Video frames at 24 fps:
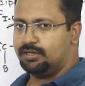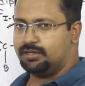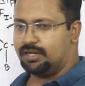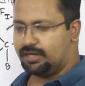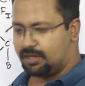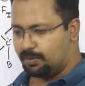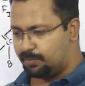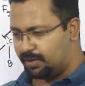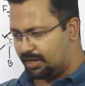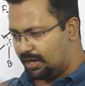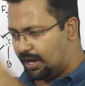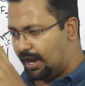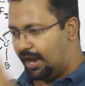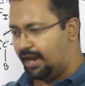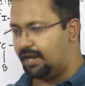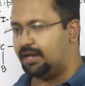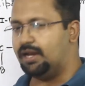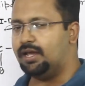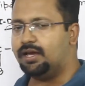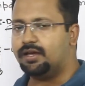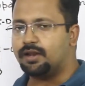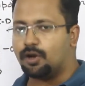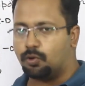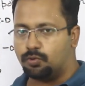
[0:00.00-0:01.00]
That will be a
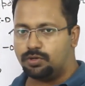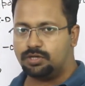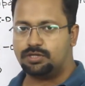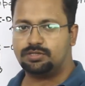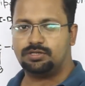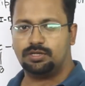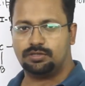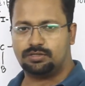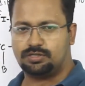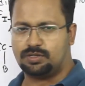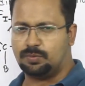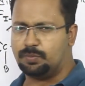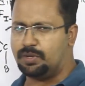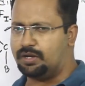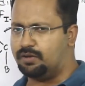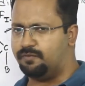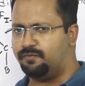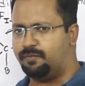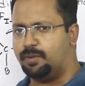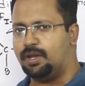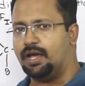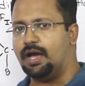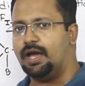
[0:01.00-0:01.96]
highly crowded system and will be